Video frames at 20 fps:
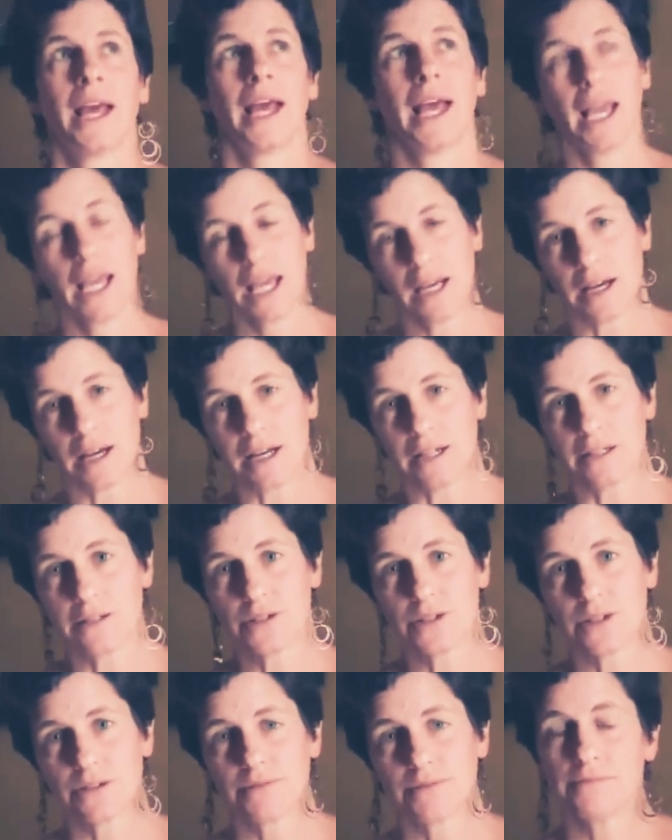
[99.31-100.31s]

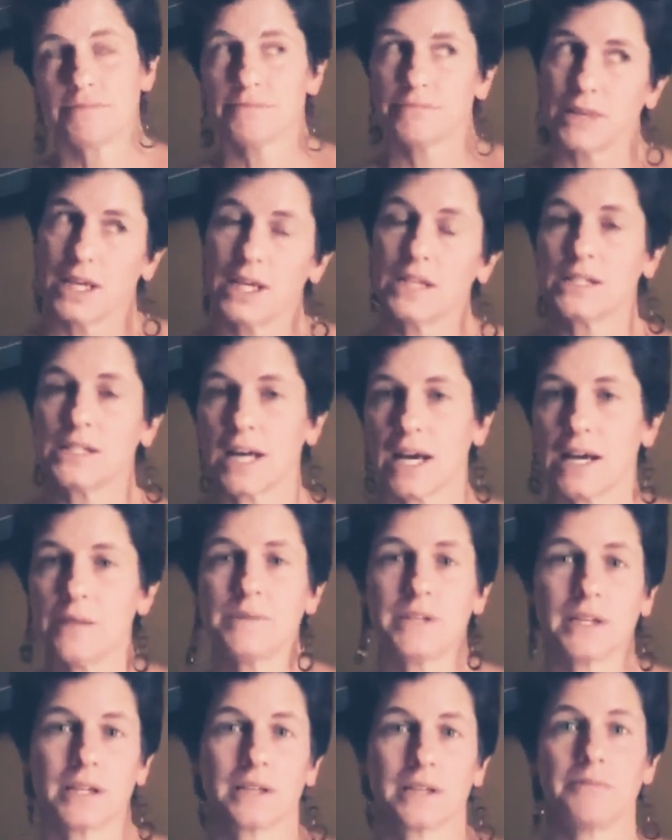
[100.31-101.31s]
And at
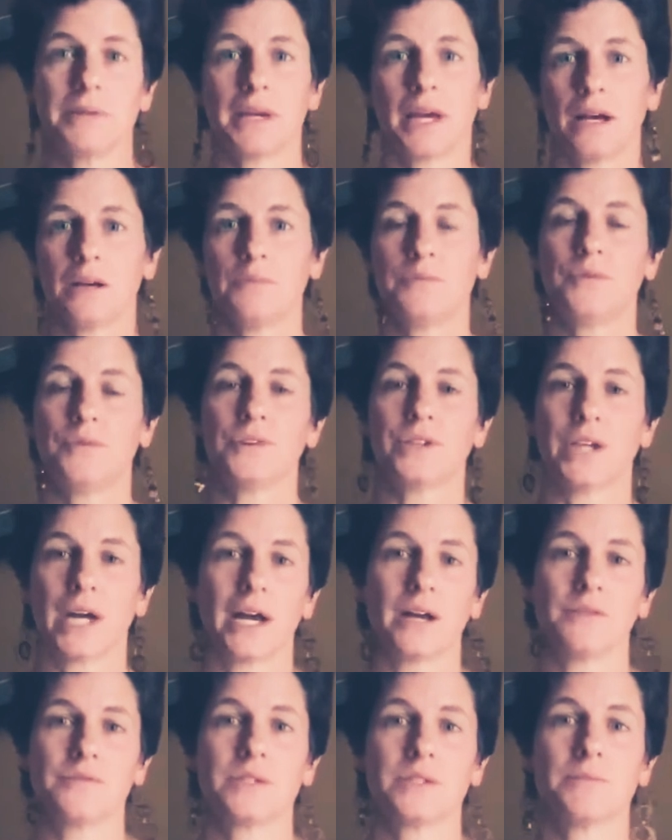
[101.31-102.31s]
times it can be helpful to
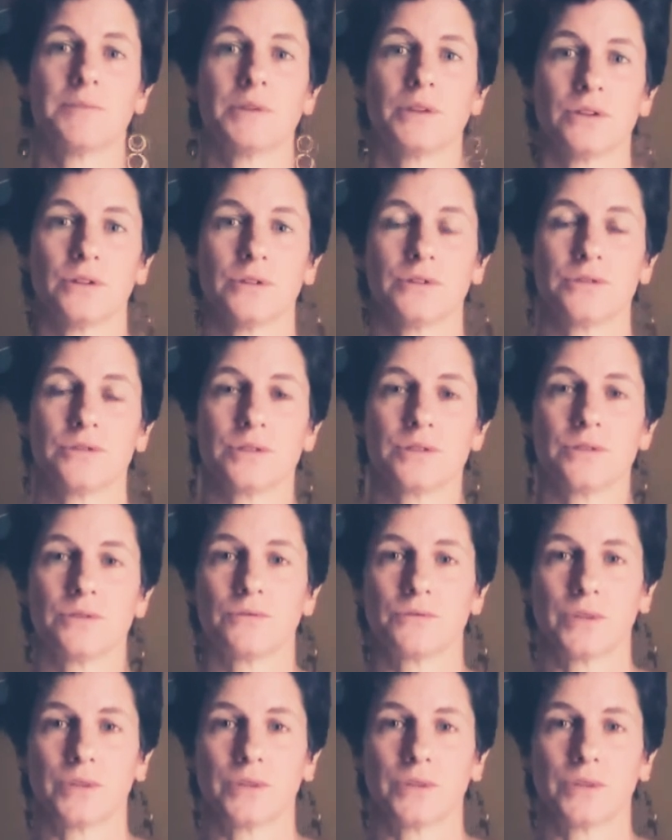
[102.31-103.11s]
have some of those